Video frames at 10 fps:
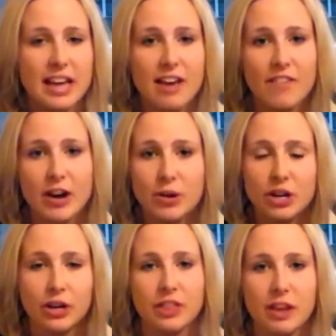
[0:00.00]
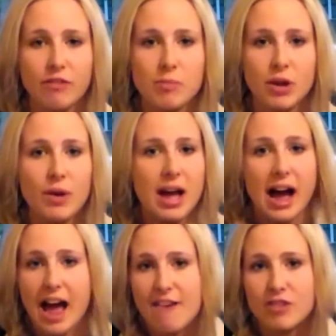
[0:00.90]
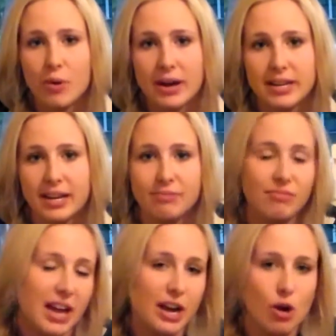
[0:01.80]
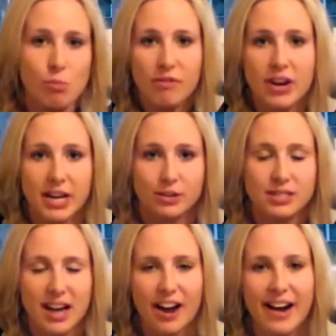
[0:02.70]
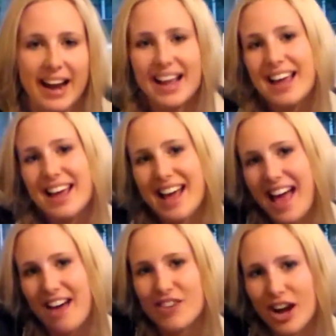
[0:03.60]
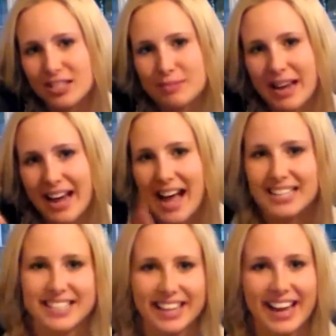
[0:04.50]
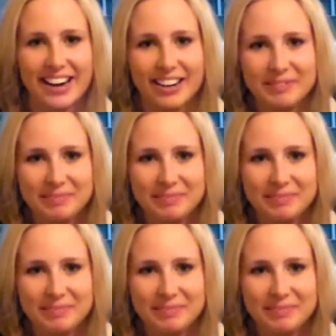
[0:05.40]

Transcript: If I don't hear anything from you, I have no idea, and no more videos. Alright, have an awesome day guys. See you later.